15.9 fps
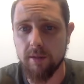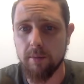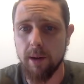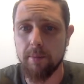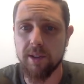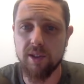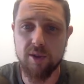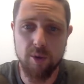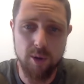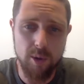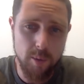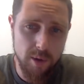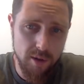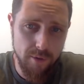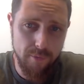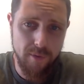you might be stalling
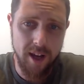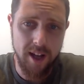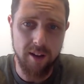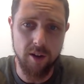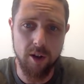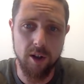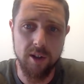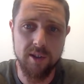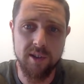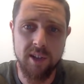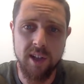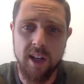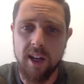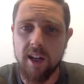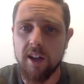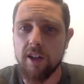with your fat loss,
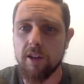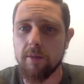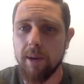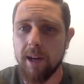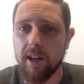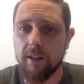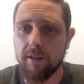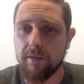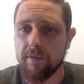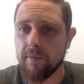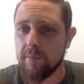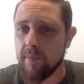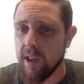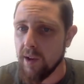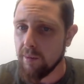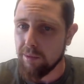you may have
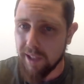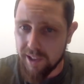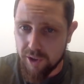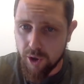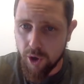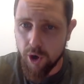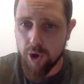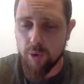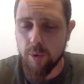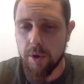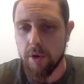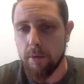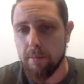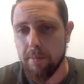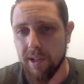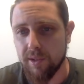plateaued with
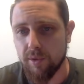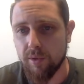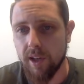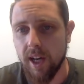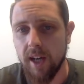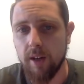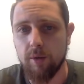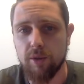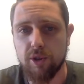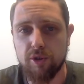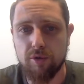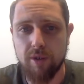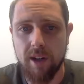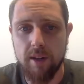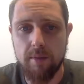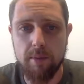your muscle gain or
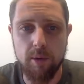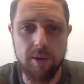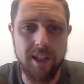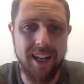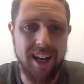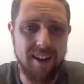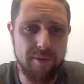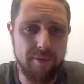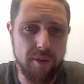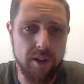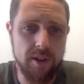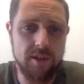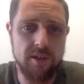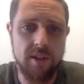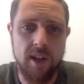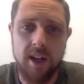strength building
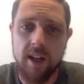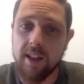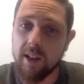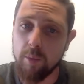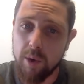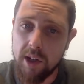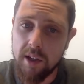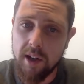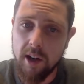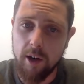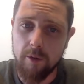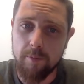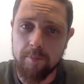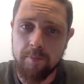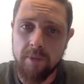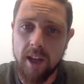efforts, then we can
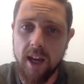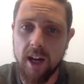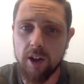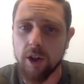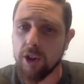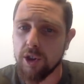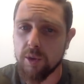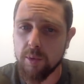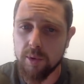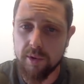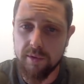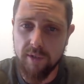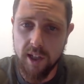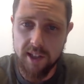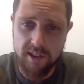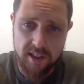help. Our coaches will
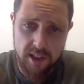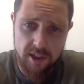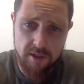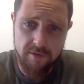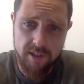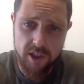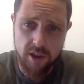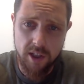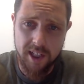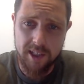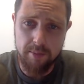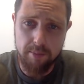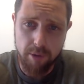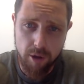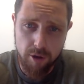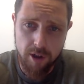devise an
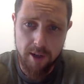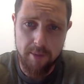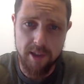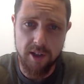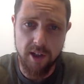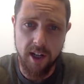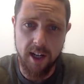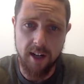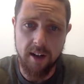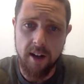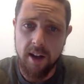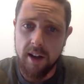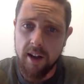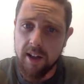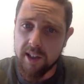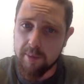individualized program and diet
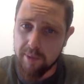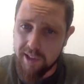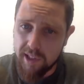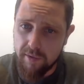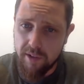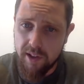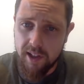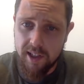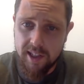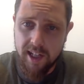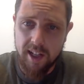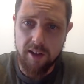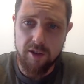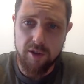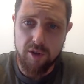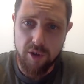specifically
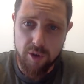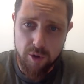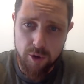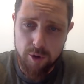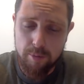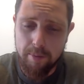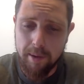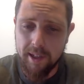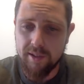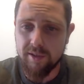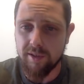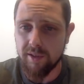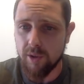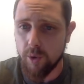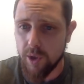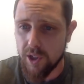tailored to you based
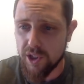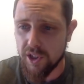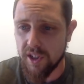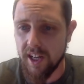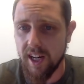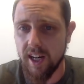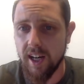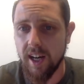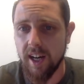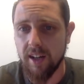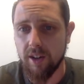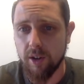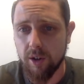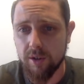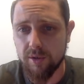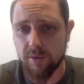on a questionnaire and a
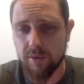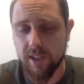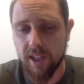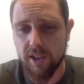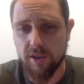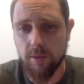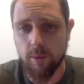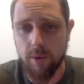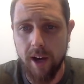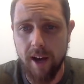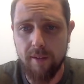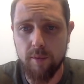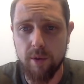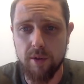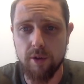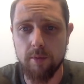consultation that we'll
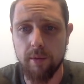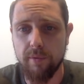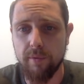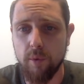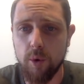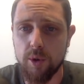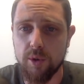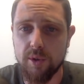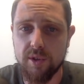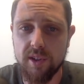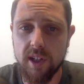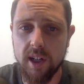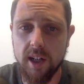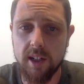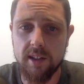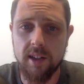have with you before you
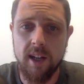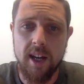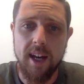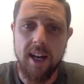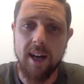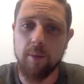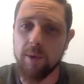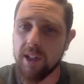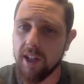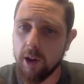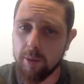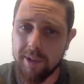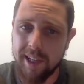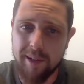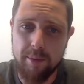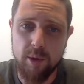start, and we can
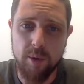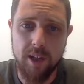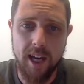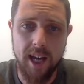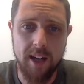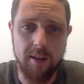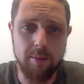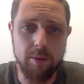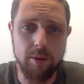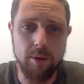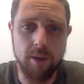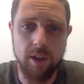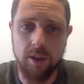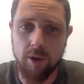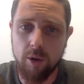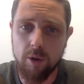help keep you
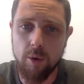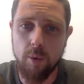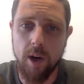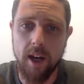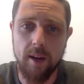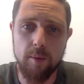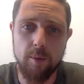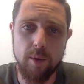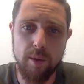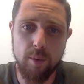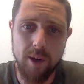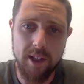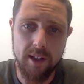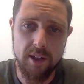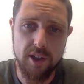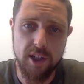accountable along the way with
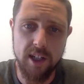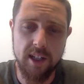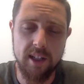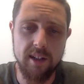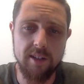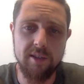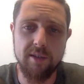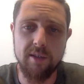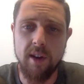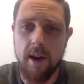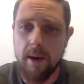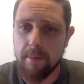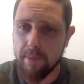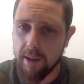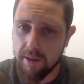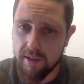weekly check-ins,
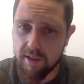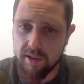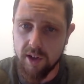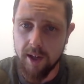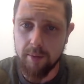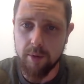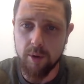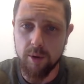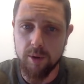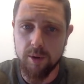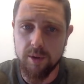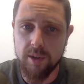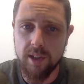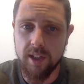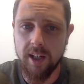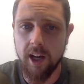monthly Skype
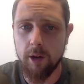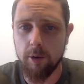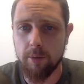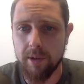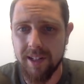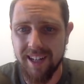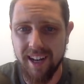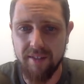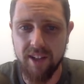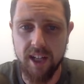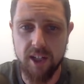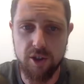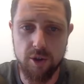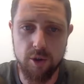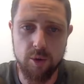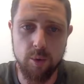calls, and help
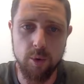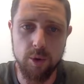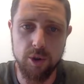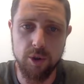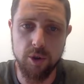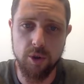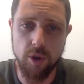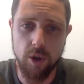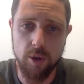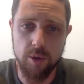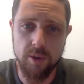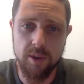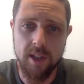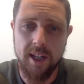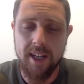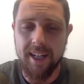navigate you towards your
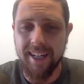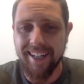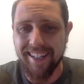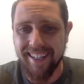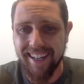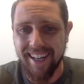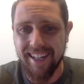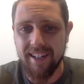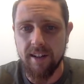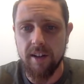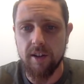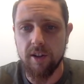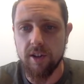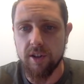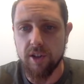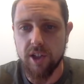goals. Again,
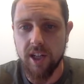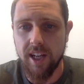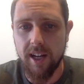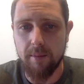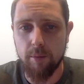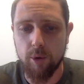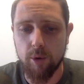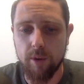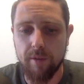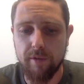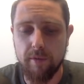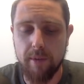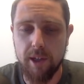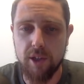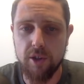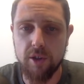you can check out more
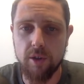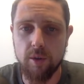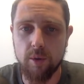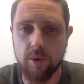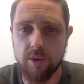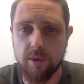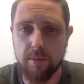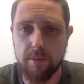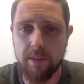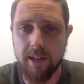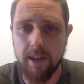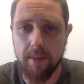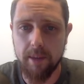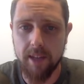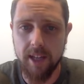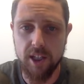information or submit an
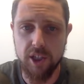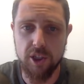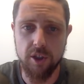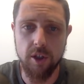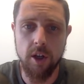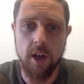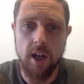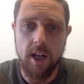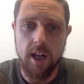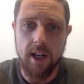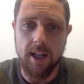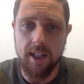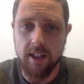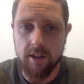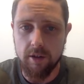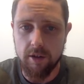application
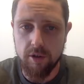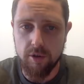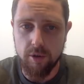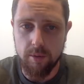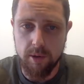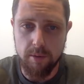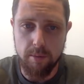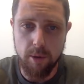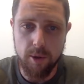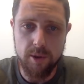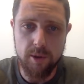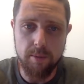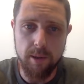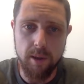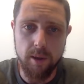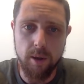in the description box
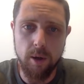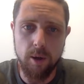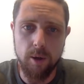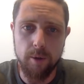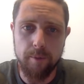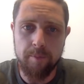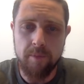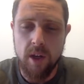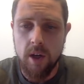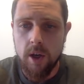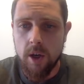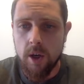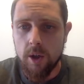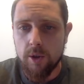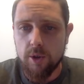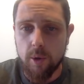below.
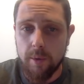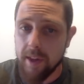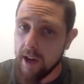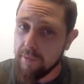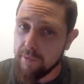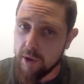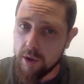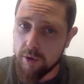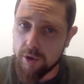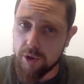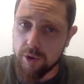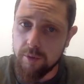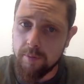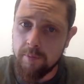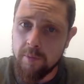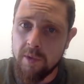So without further
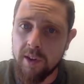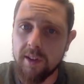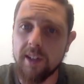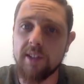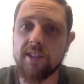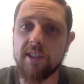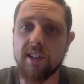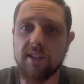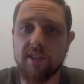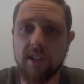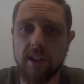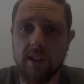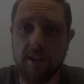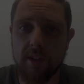ado, let's get stuck